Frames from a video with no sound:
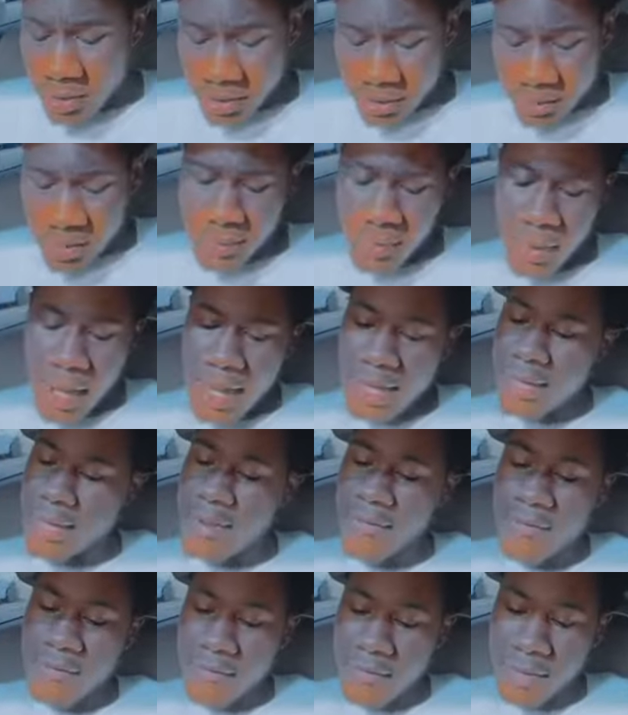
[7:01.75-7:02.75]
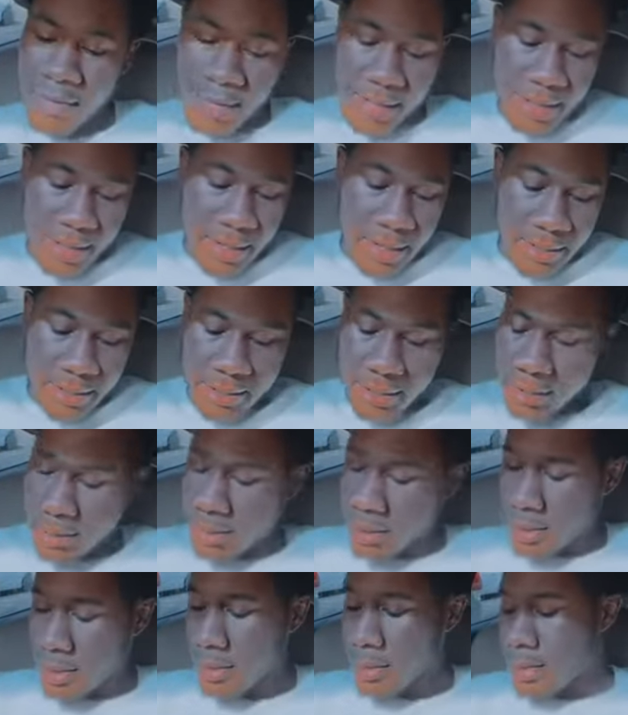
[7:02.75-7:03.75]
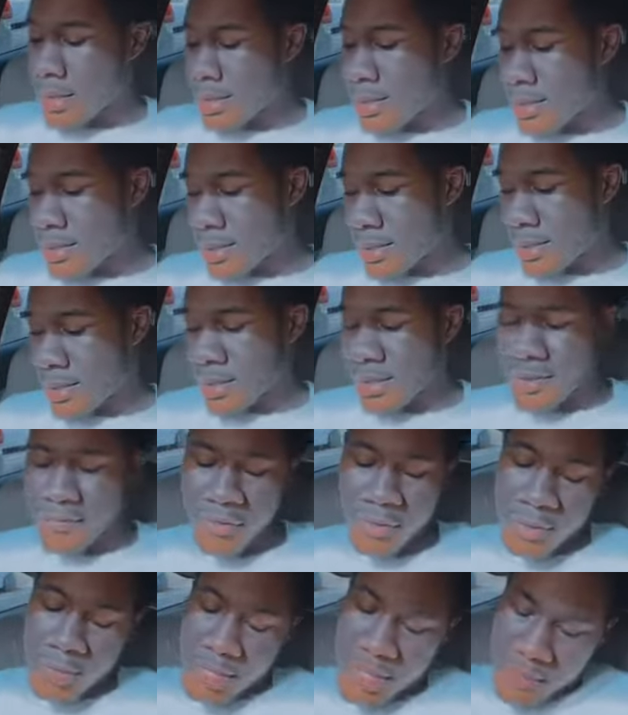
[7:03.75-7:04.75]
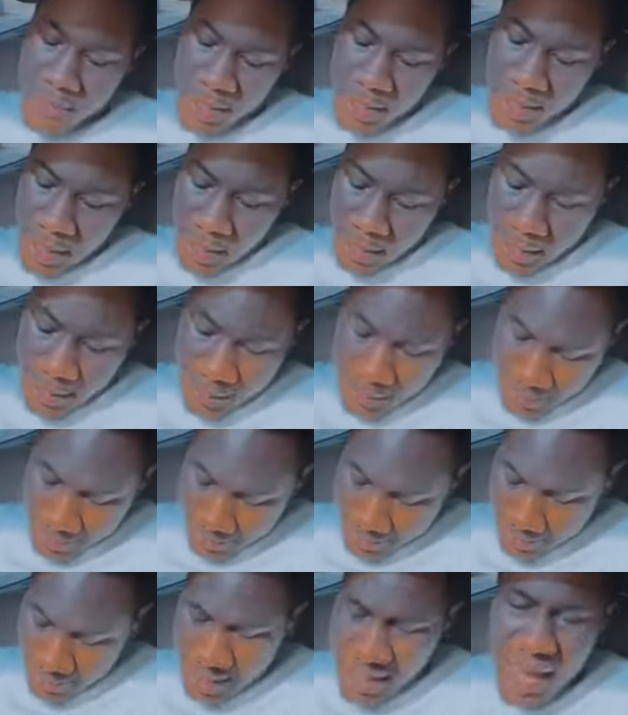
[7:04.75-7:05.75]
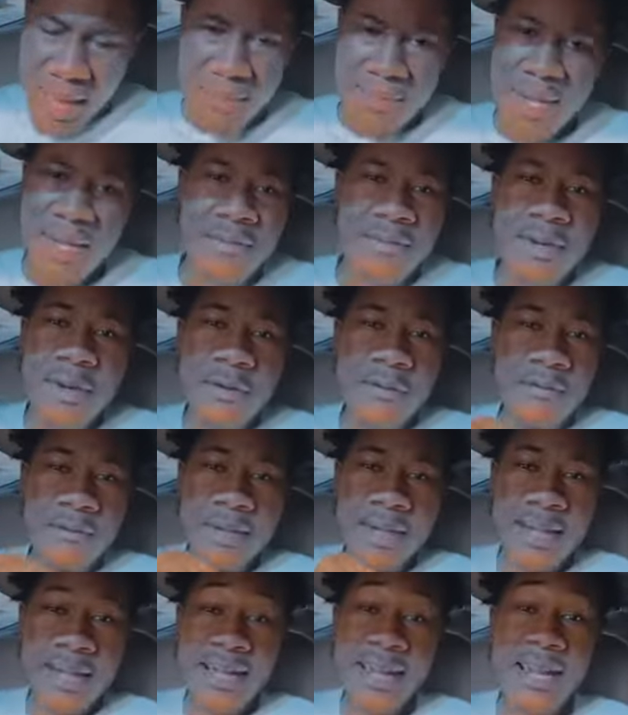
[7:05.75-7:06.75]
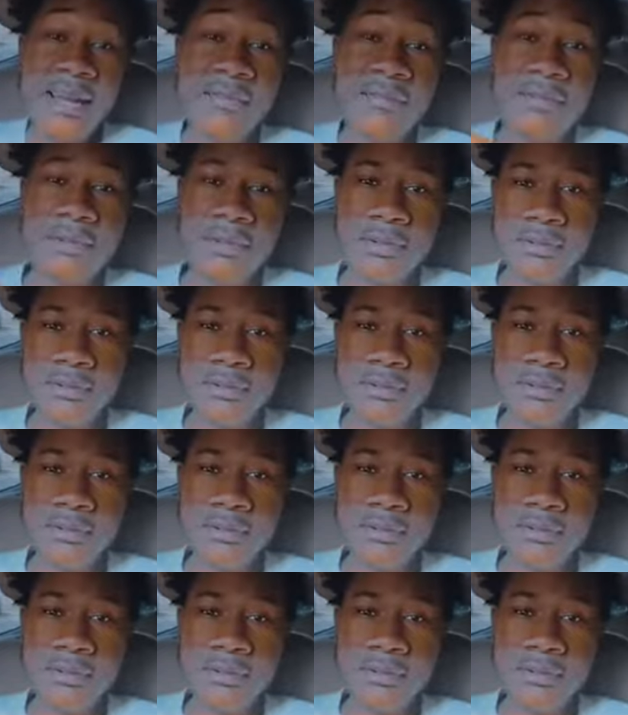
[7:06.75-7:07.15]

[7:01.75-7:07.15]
those people, I never forget nothing. If you did me dirty, I'm never going to forget it ever.